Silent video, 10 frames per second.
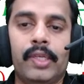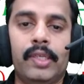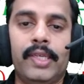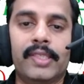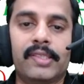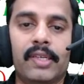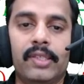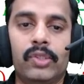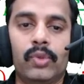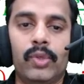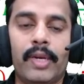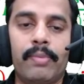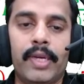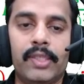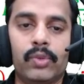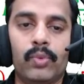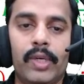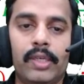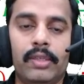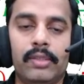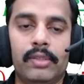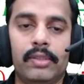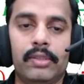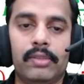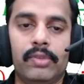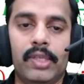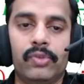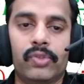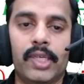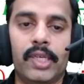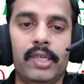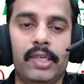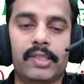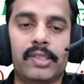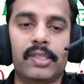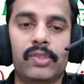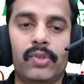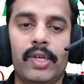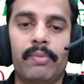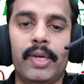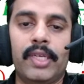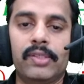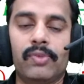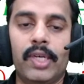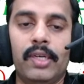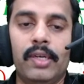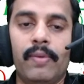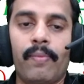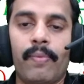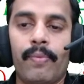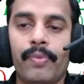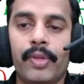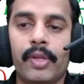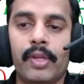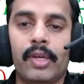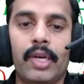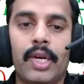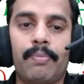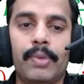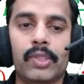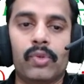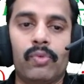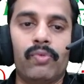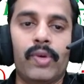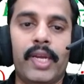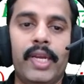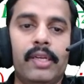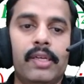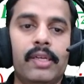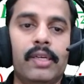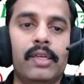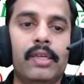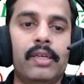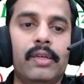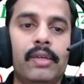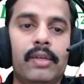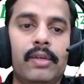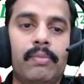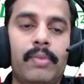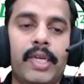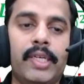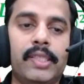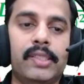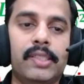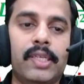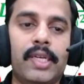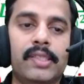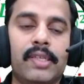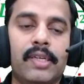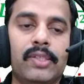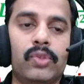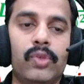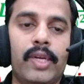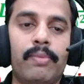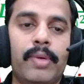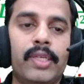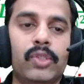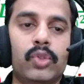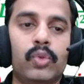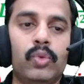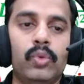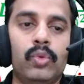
s raised to n minus 1. We have studied s raised to n minus 1 Laplace of y minus s raised to n minus 2,